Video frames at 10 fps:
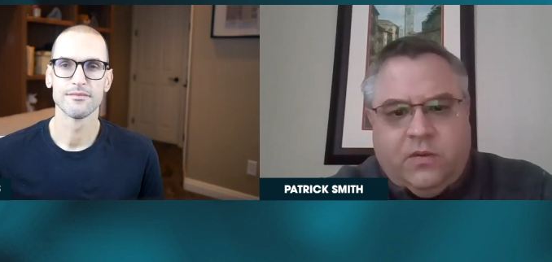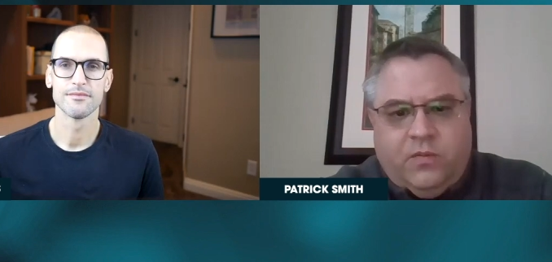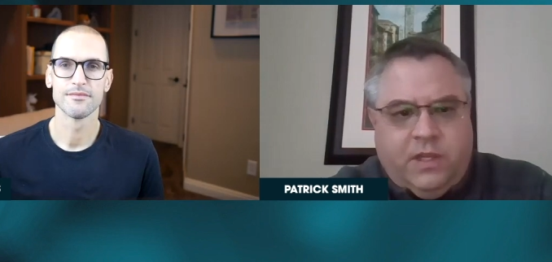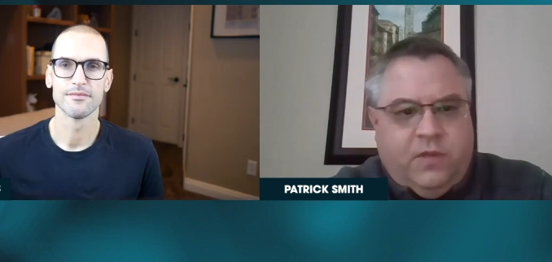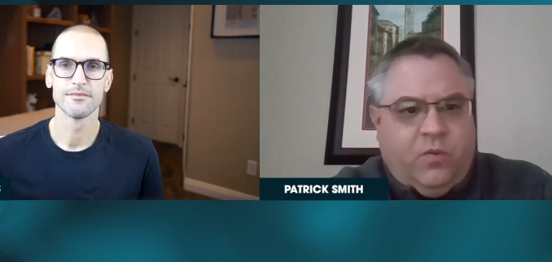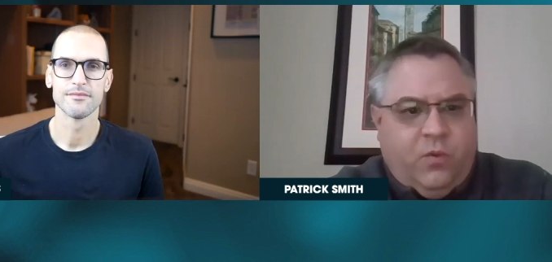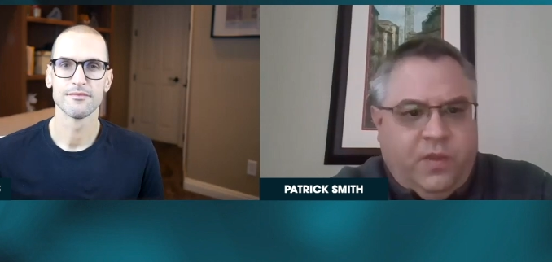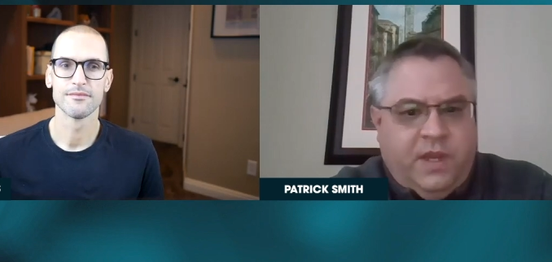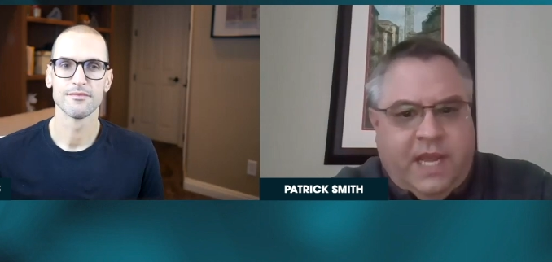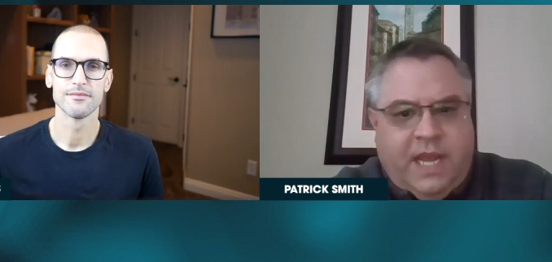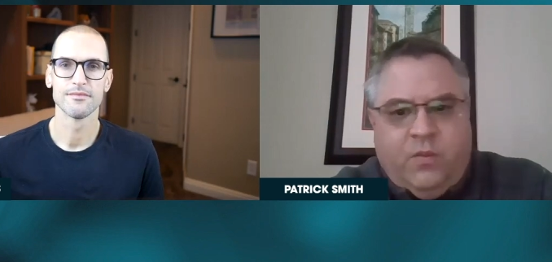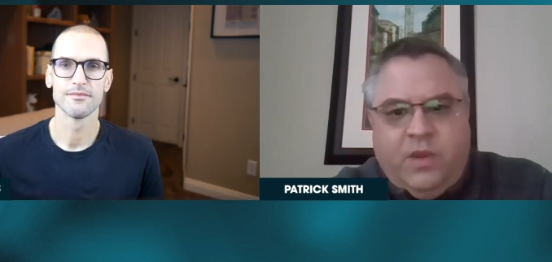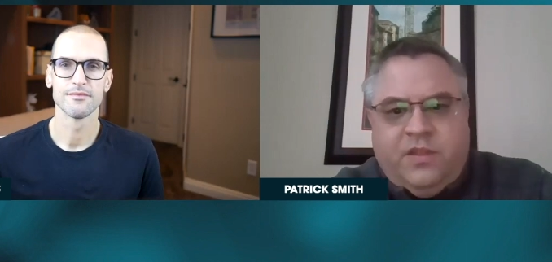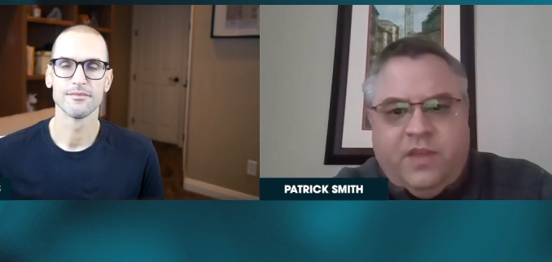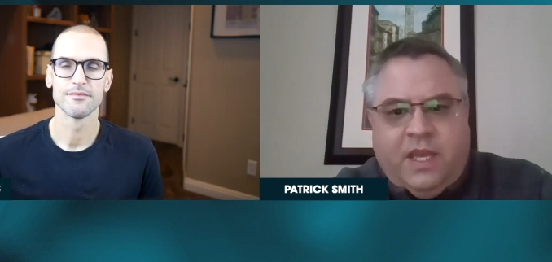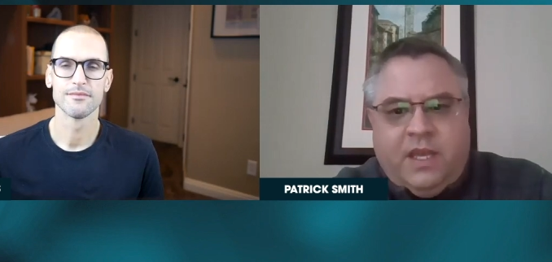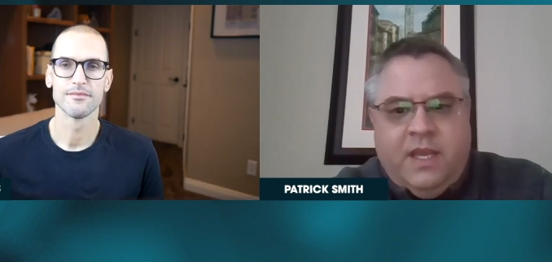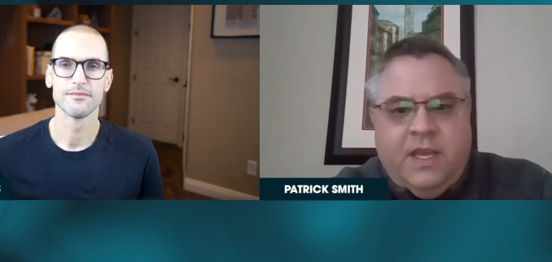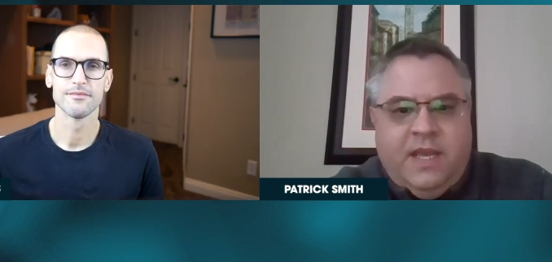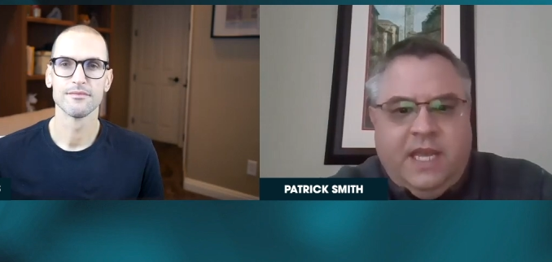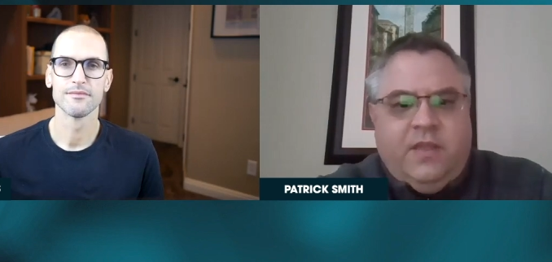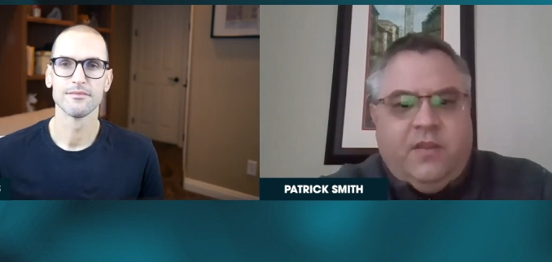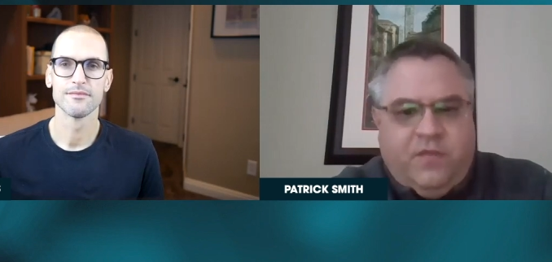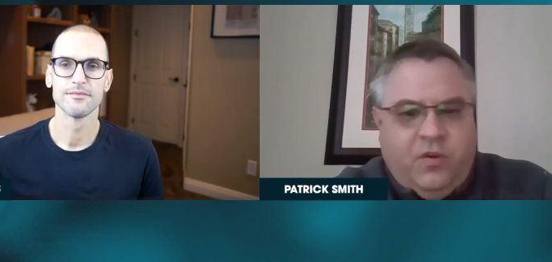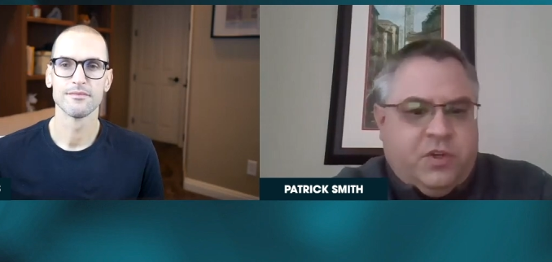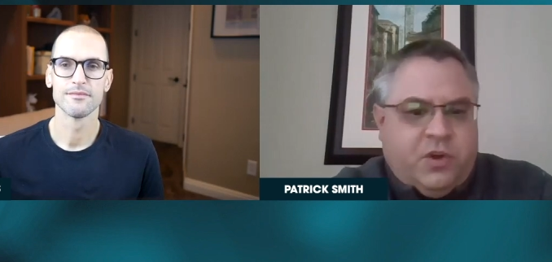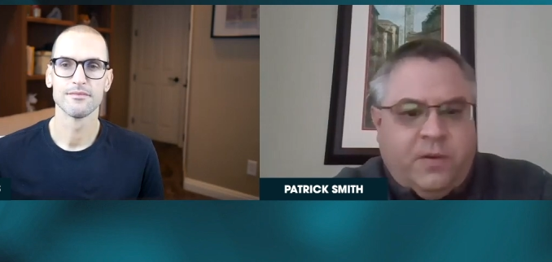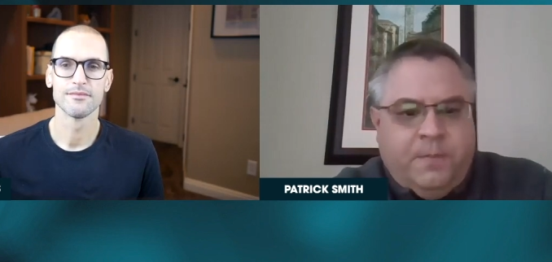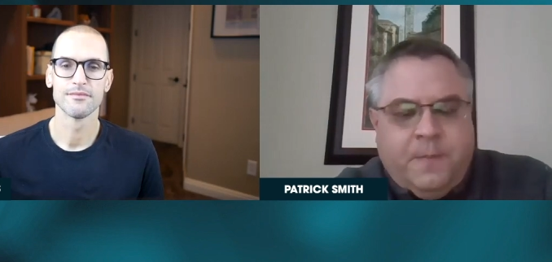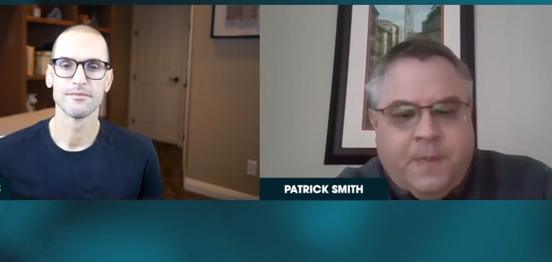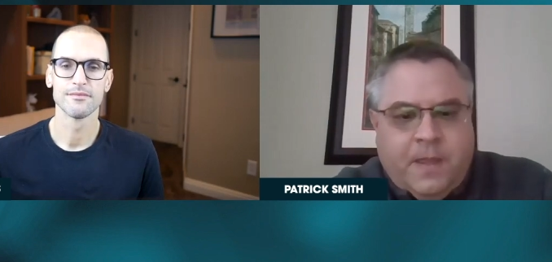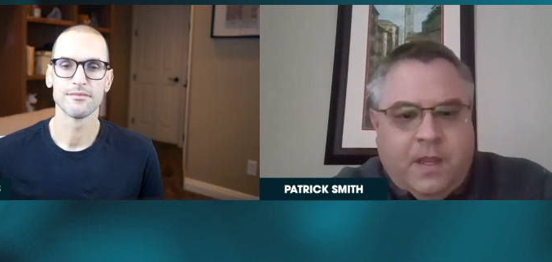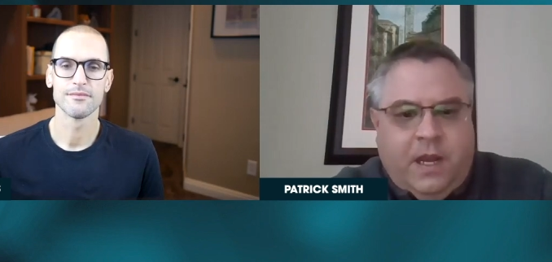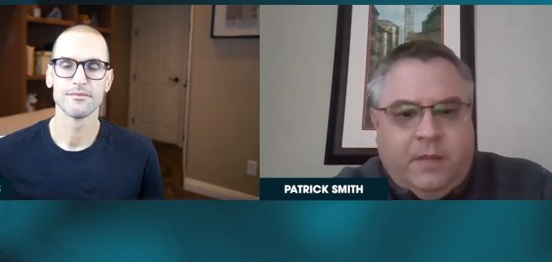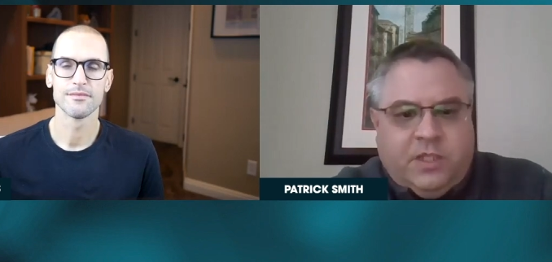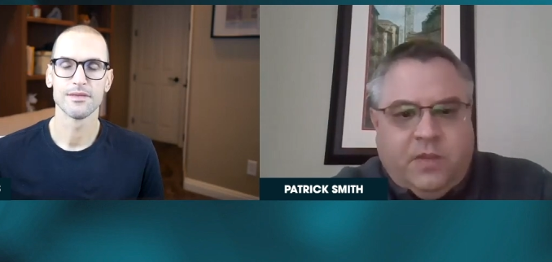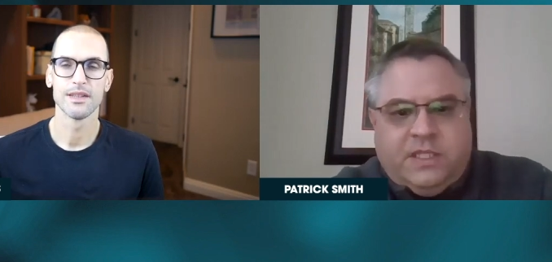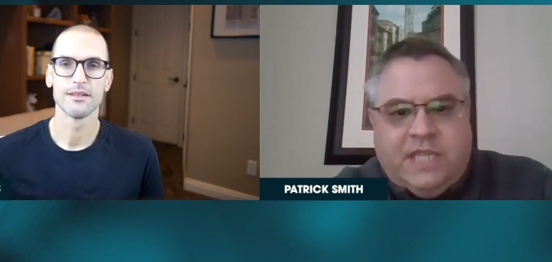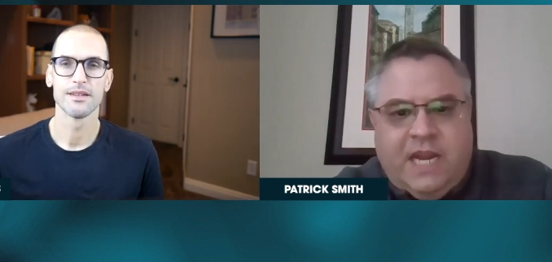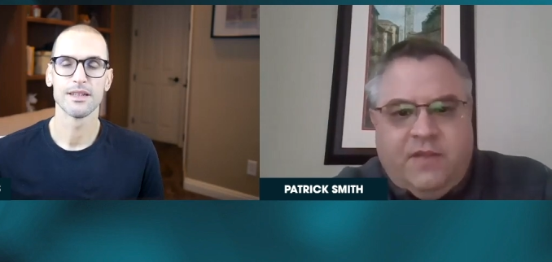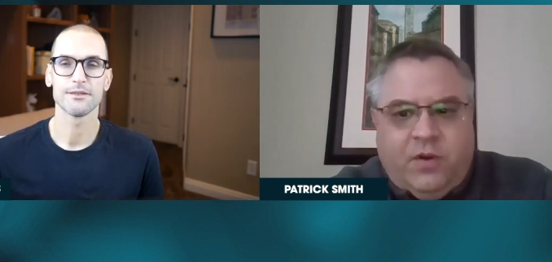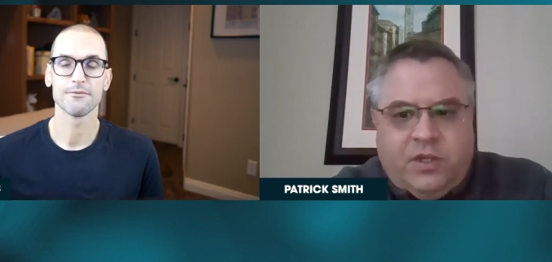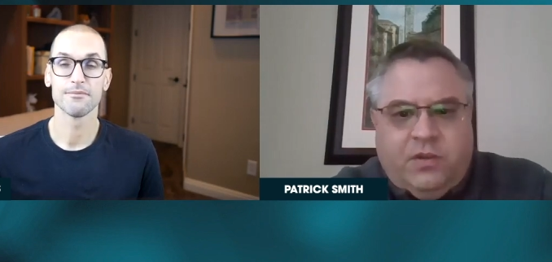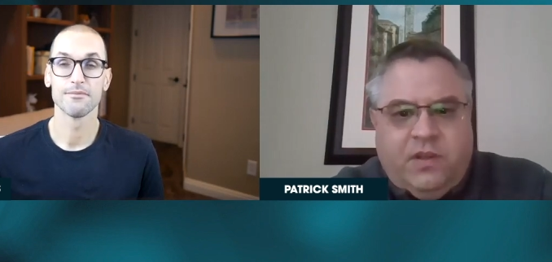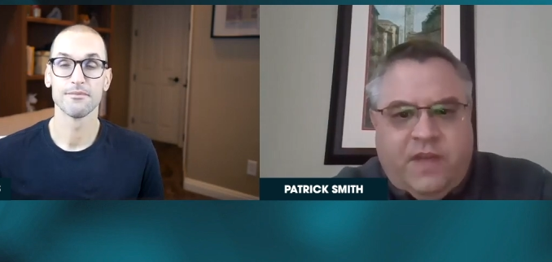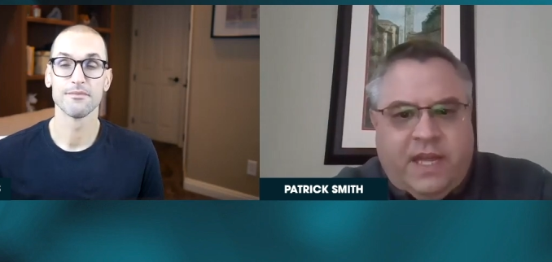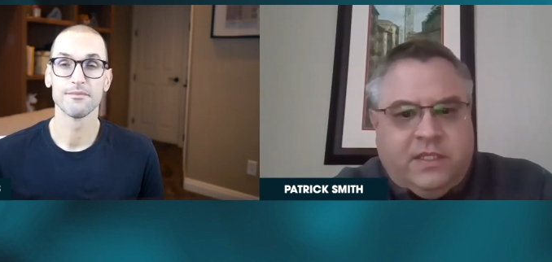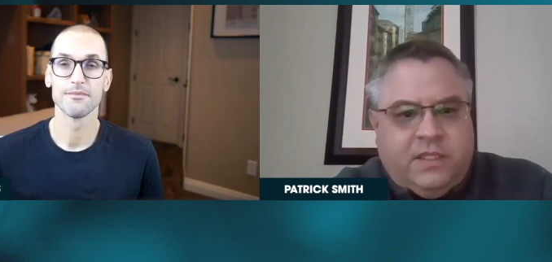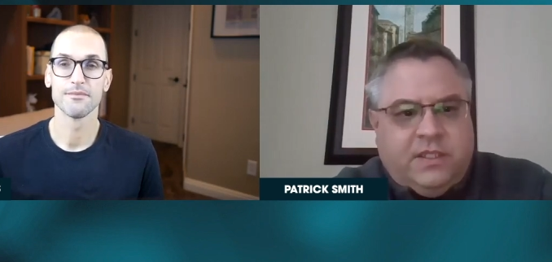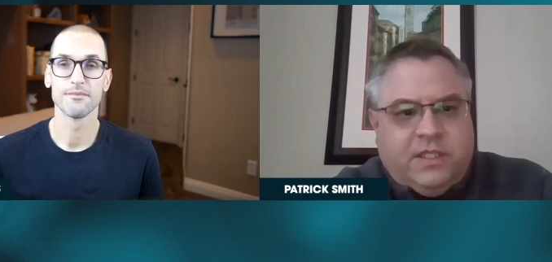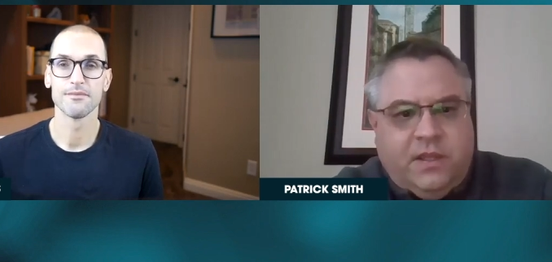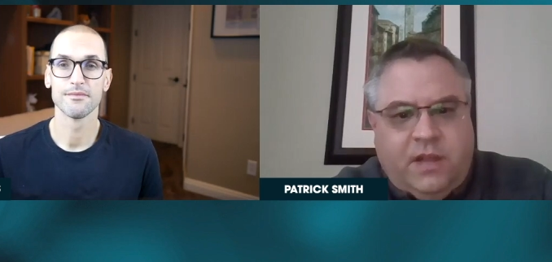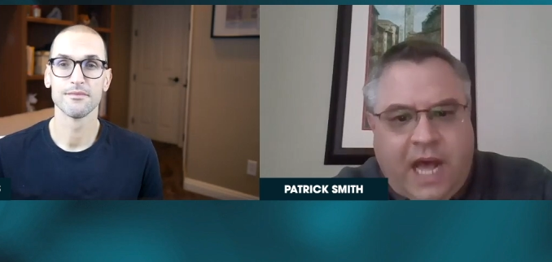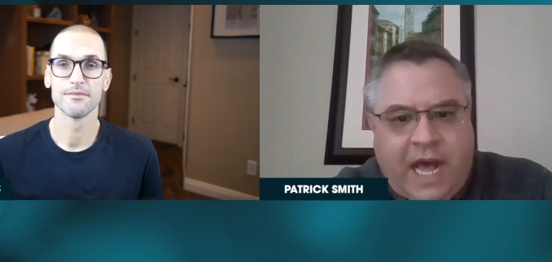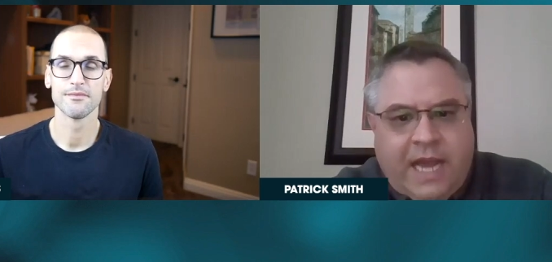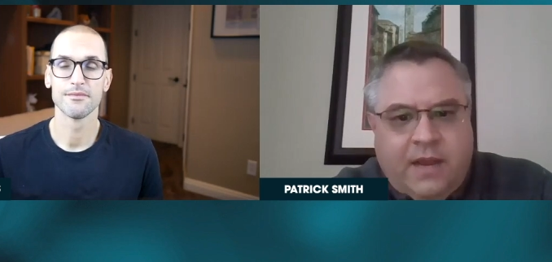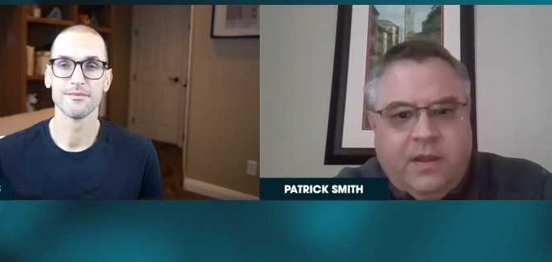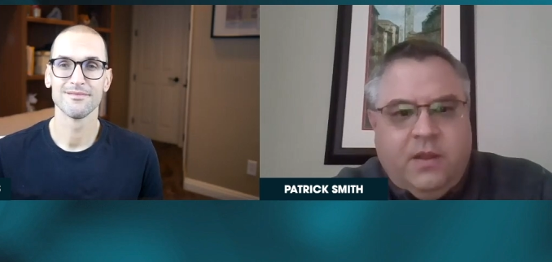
Speaker 1: to really rule the day, we think, in the future. Um, so the state of virtual events still hot